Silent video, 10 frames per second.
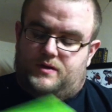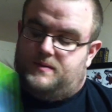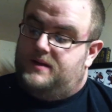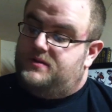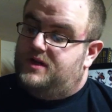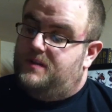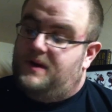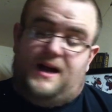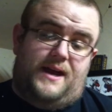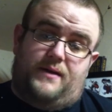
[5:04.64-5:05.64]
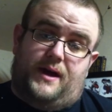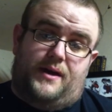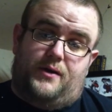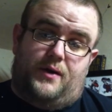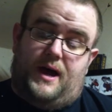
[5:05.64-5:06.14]
with Master Chief. I
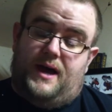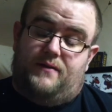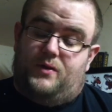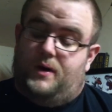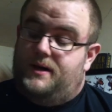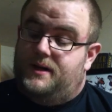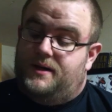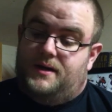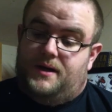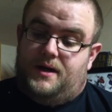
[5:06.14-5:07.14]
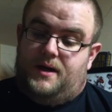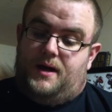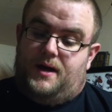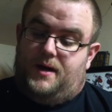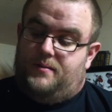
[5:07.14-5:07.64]
don't know. I have no idea.
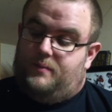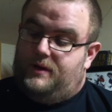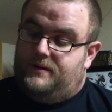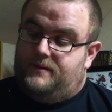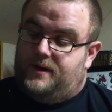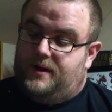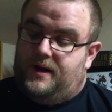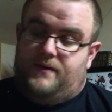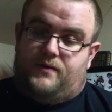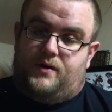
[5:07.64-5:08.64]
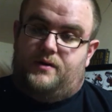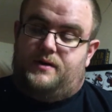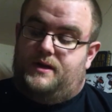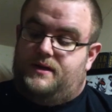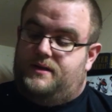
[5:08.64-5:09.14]
But I've heard
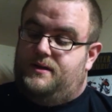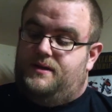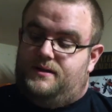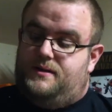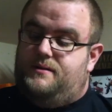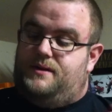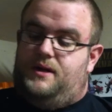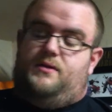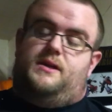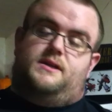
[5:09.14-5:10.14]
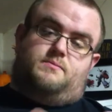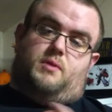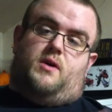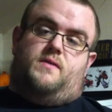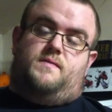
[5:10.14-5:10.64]
that he's
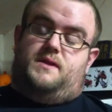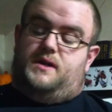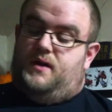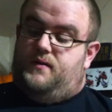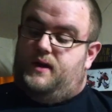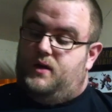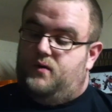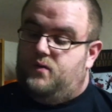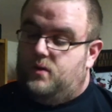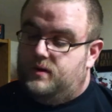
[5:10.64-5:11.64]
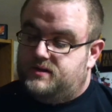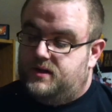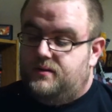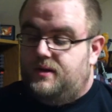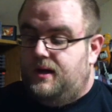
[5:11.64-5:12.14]
part of Halo 4,
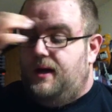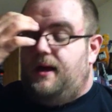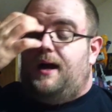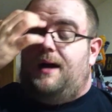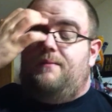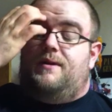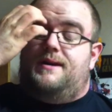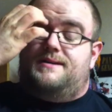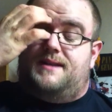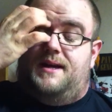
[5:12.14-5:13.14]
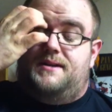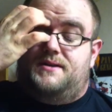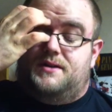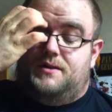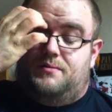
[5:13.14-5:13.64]
so I'm very
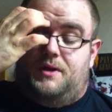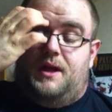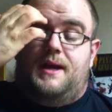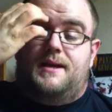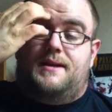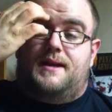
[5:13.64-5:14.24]
excited to play